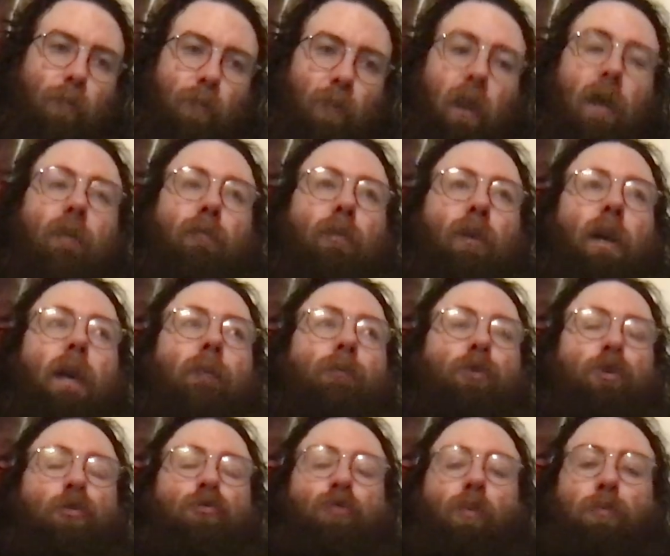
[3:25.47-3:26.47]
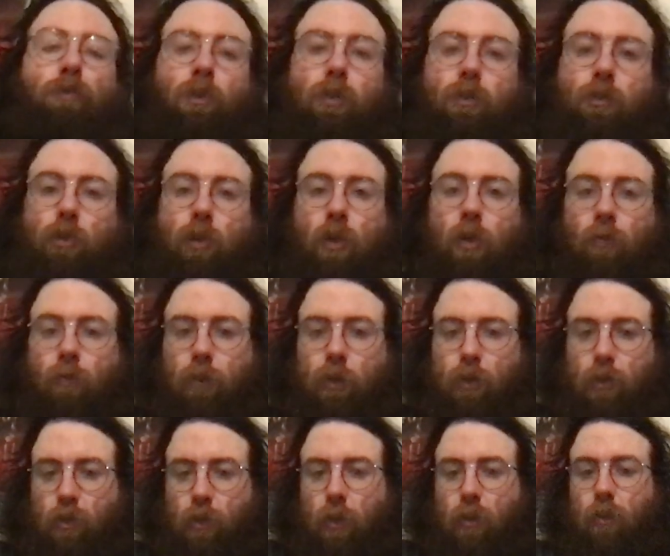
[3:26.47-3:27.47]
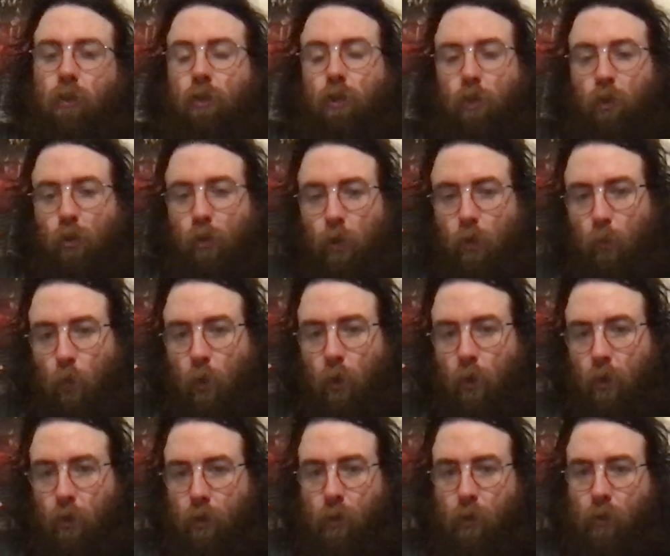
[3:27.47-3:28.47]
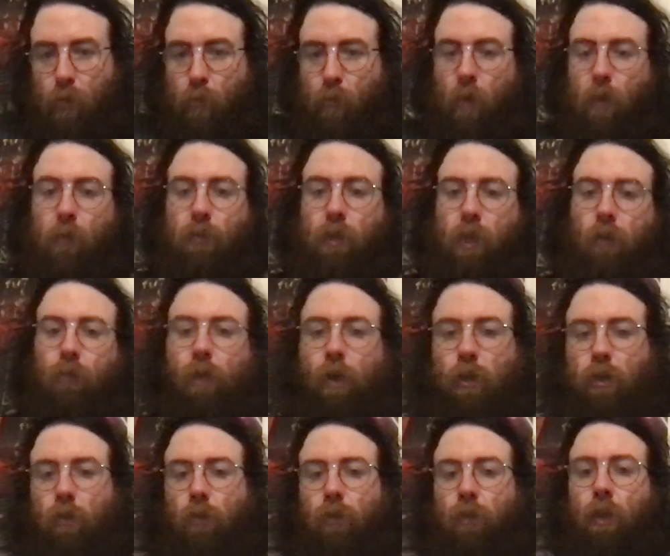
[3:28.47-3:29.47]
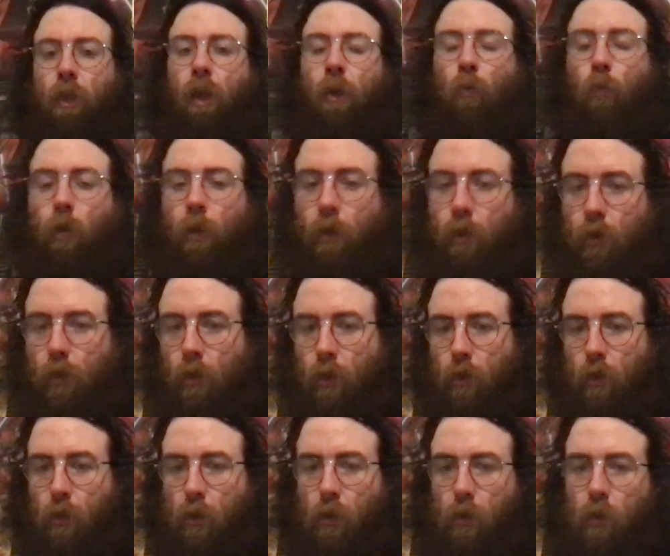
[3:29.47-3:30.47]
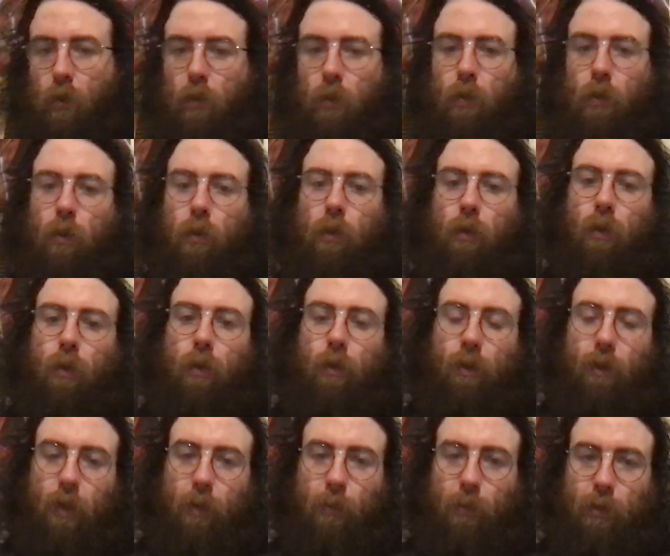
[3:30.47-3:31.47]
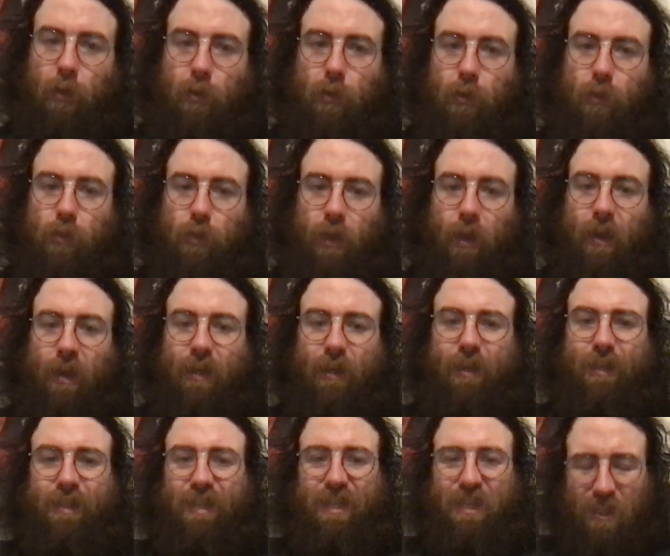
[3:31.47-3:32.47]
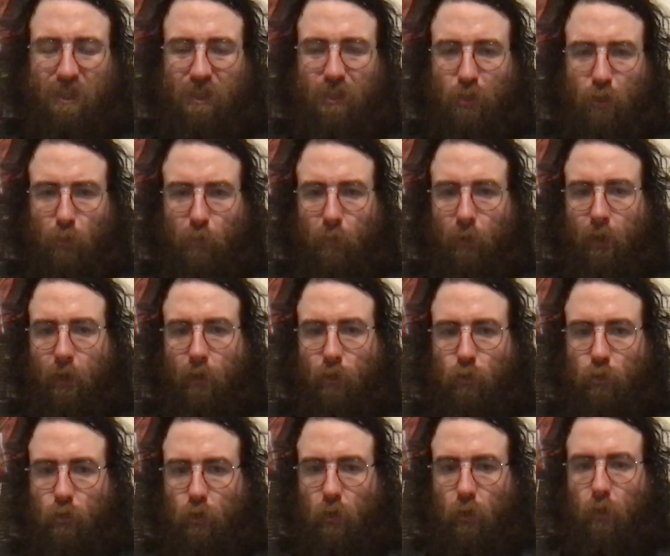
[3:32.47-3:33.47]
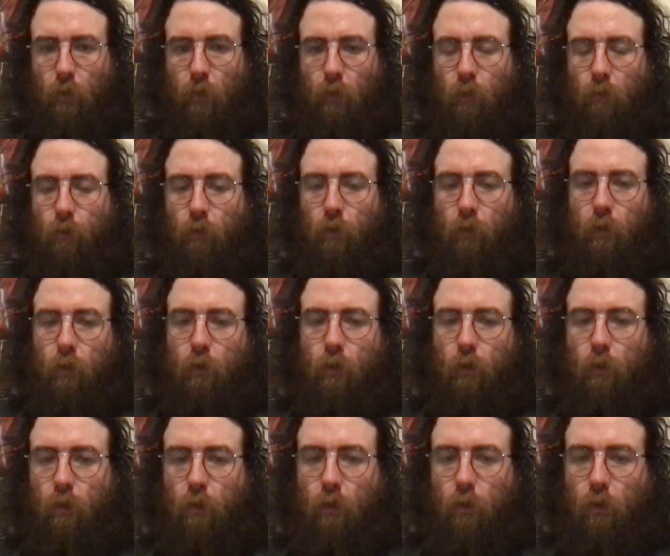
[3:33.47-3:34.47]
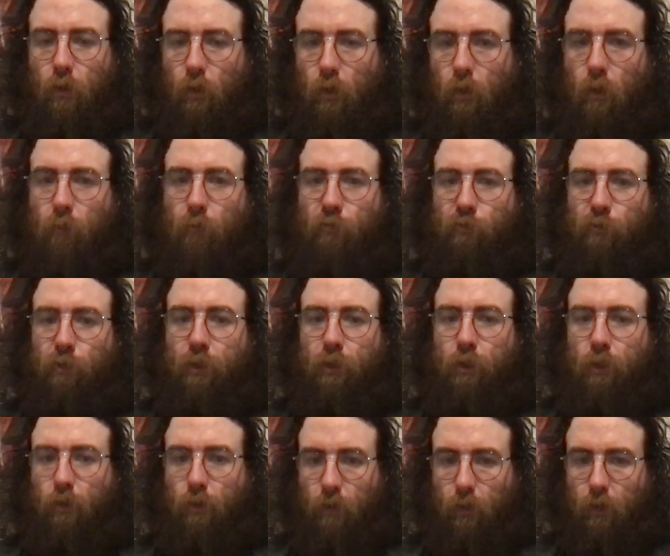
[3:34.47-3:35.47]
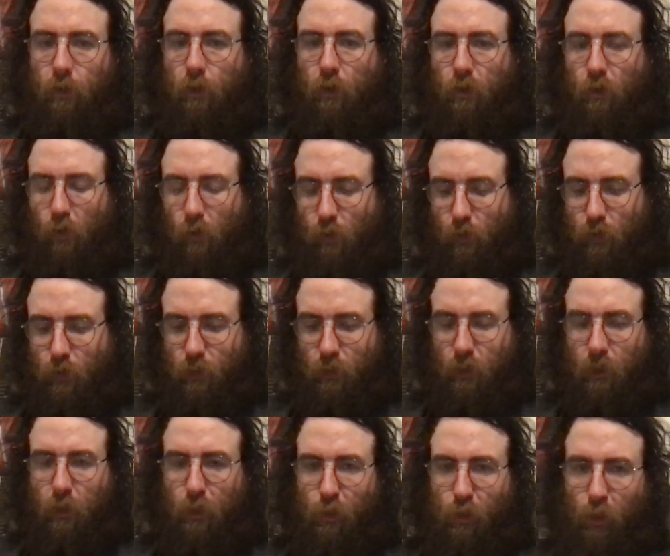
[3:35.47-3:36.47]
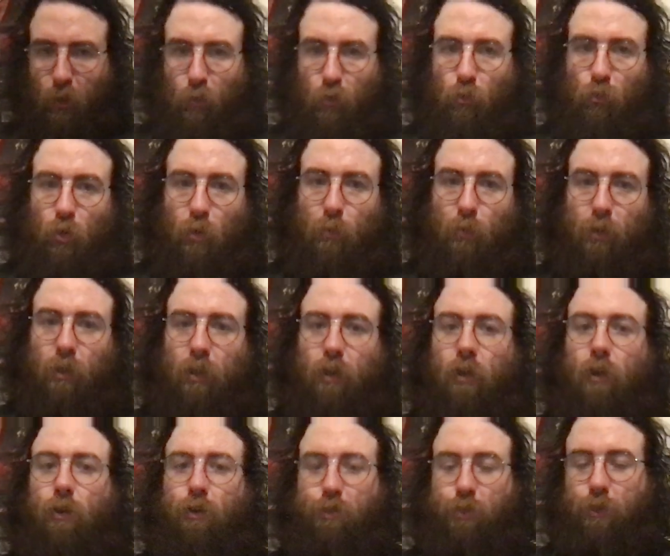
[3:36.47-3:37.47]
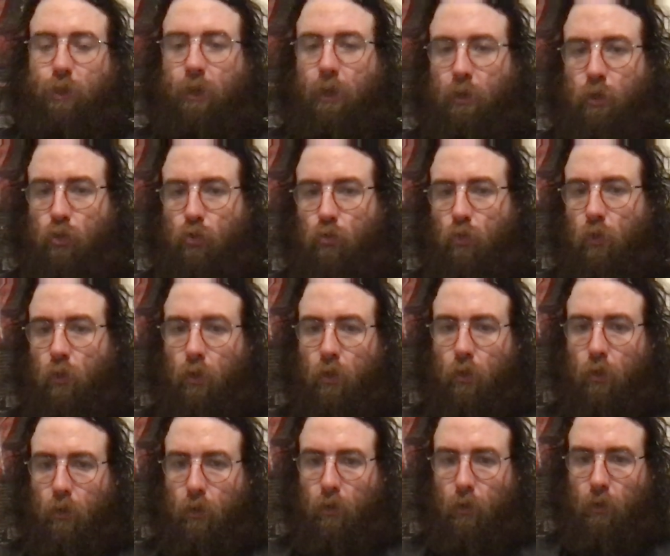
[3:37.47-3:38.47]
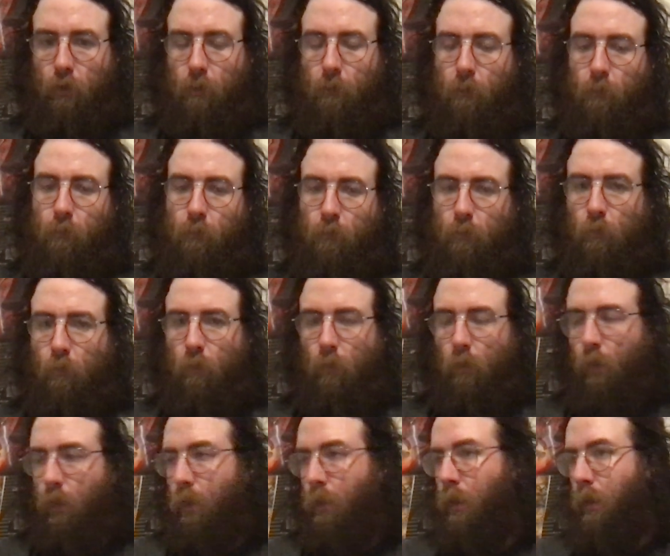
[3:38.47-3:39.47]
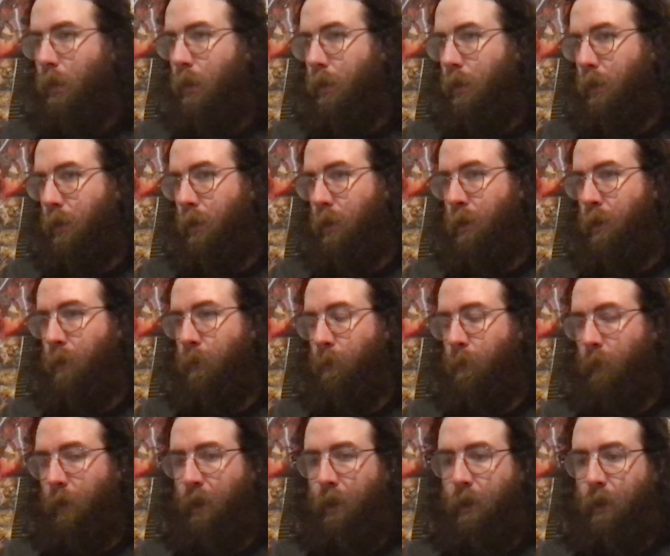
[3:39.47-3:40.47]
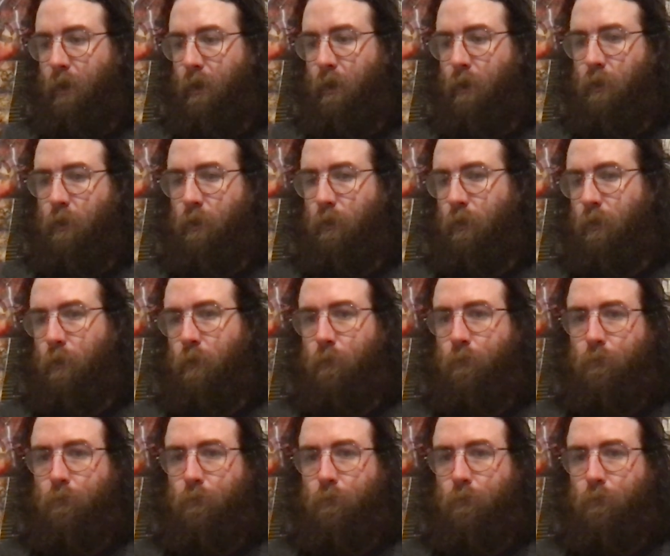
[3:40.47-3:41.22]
if you have a subscription service that's included with, maybe take advantage of it that way. Hey, because I get a decent amount of, of free content that would normally cost extra, uh, and